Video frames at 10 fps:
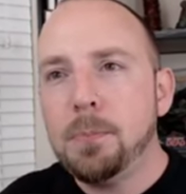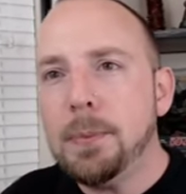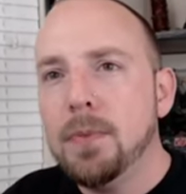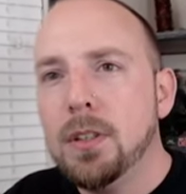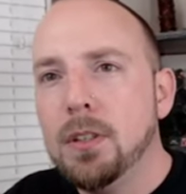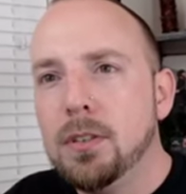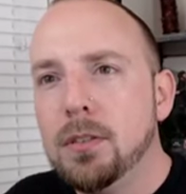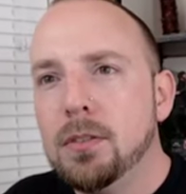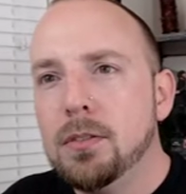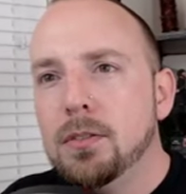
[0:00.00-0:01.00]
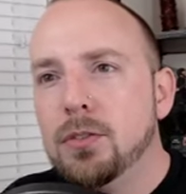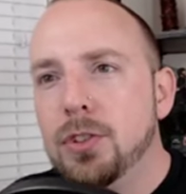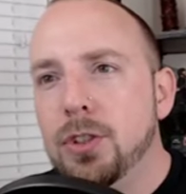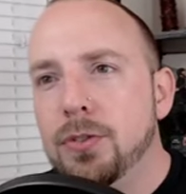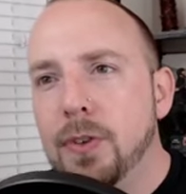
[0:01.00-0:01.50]
Mm,
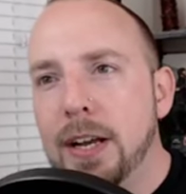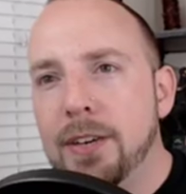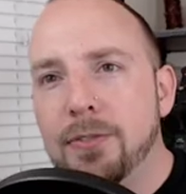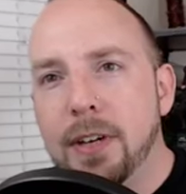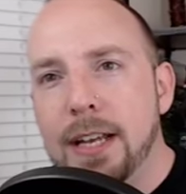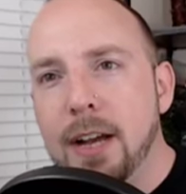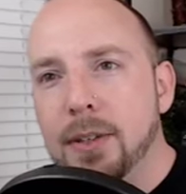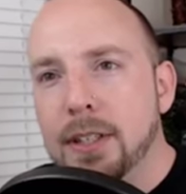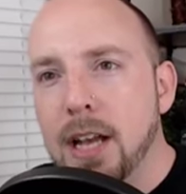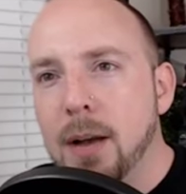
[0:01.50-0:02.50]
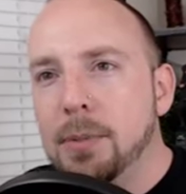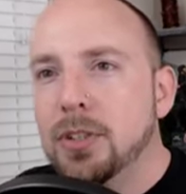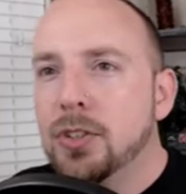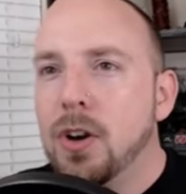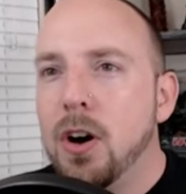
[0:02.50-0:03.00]
do you find it funny how in the comics
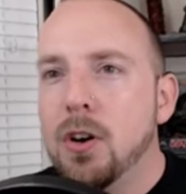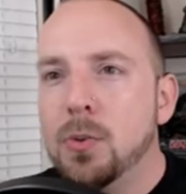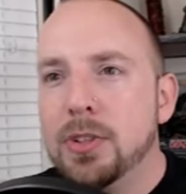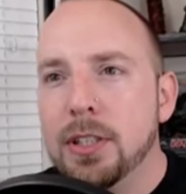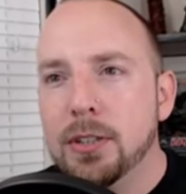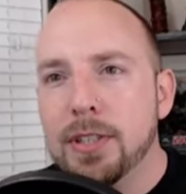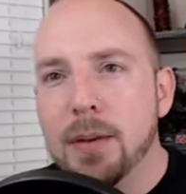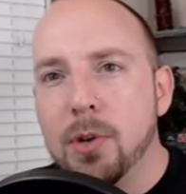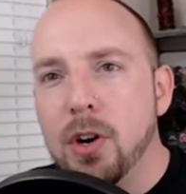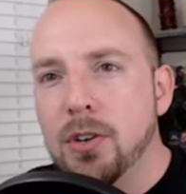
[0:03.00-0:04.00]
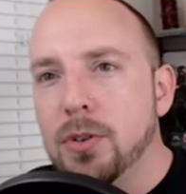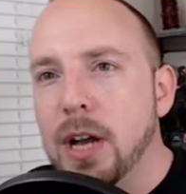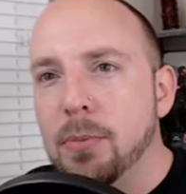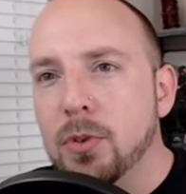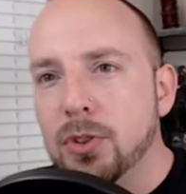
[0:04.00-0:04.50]
Kal was the hilltop guard who
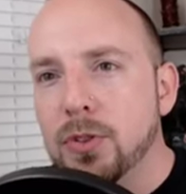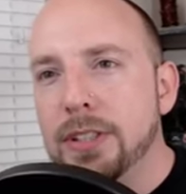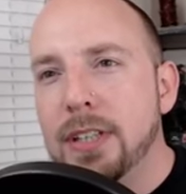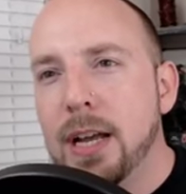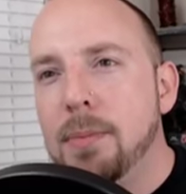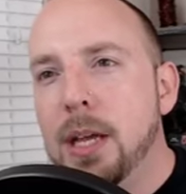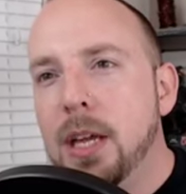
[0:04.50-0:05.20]
got more screen time,